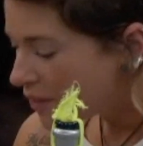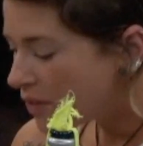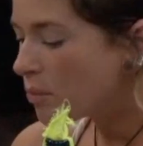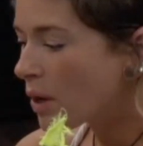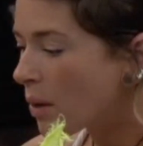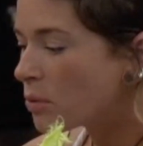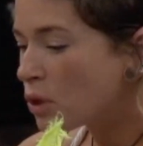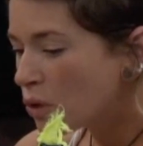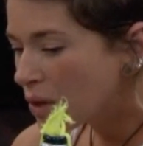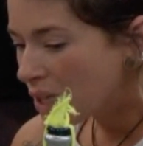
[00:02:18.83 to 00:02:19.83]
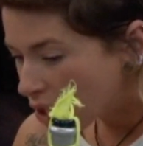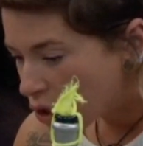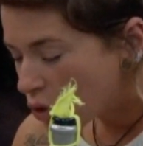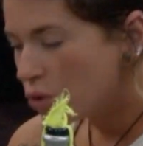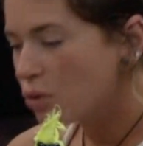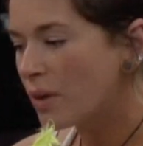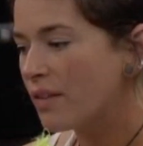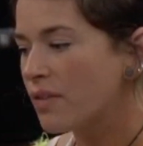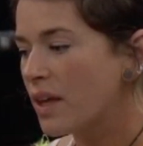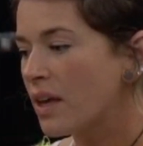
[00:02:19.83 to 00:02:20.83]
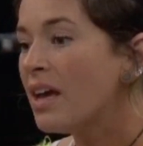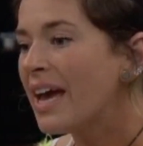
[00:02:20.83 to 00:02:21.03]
them the opportunity to do the right thing,